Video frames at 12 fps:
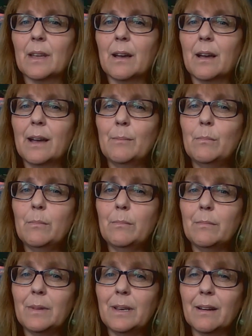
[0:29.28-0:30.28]
I'm
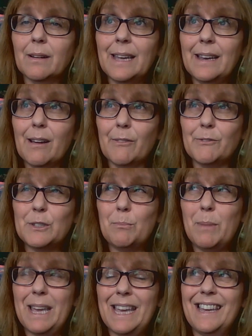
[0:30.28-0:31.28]
lucky enough to
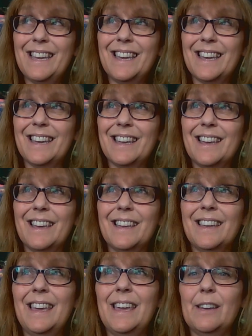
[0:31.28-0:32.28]
be
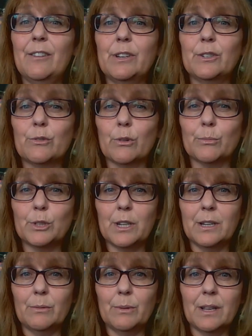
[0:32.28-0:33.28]
here in
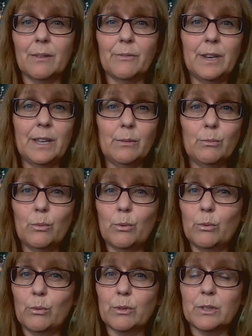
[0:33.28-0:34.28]
Shropshire with lovely
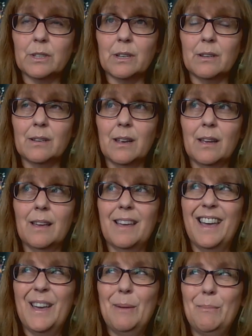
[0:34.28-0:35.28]
walks and
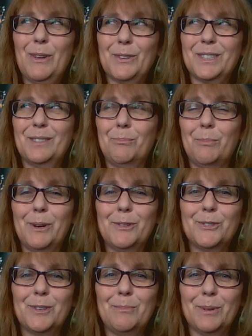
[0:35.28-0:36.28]
lots of
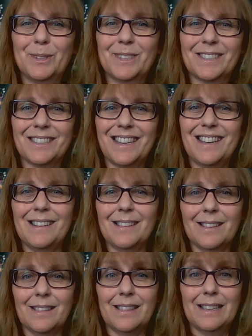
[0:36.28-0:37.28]
poetry books
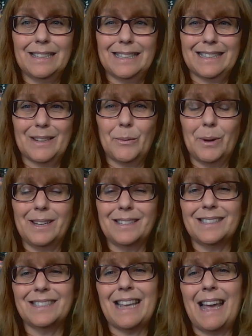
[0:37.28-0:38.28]
in this quite
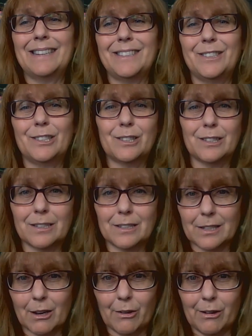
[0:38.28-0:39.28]
sad and
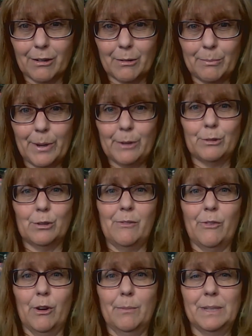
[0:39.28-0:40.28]
dark poetry
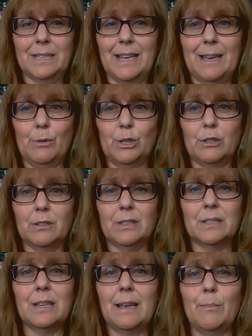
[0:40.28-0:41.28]
pharmacy, which you can
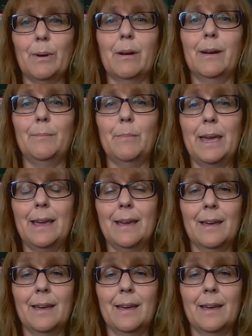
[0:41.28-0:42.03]
see behind me.